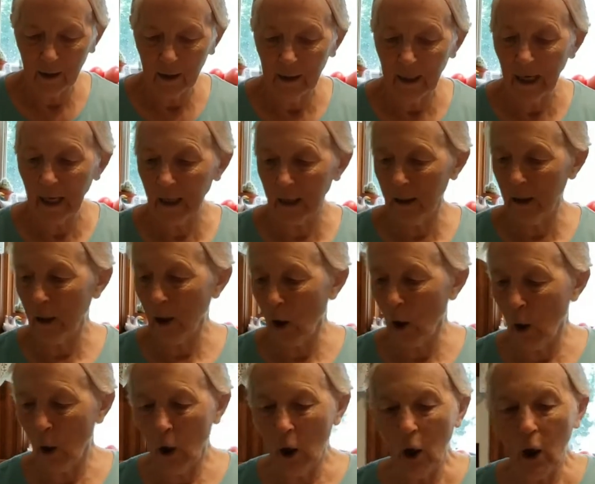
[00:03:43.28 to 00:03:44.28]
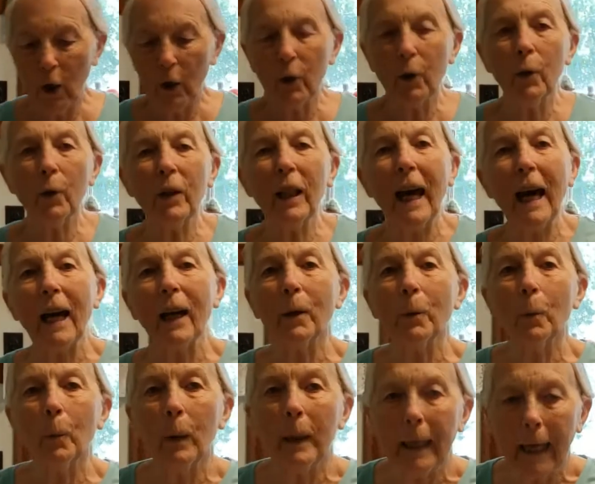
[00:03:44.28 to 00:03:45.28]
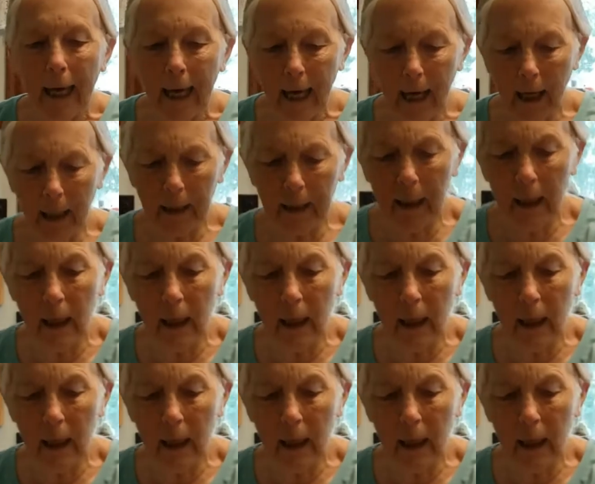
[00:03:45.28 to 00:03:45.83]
Then to that we add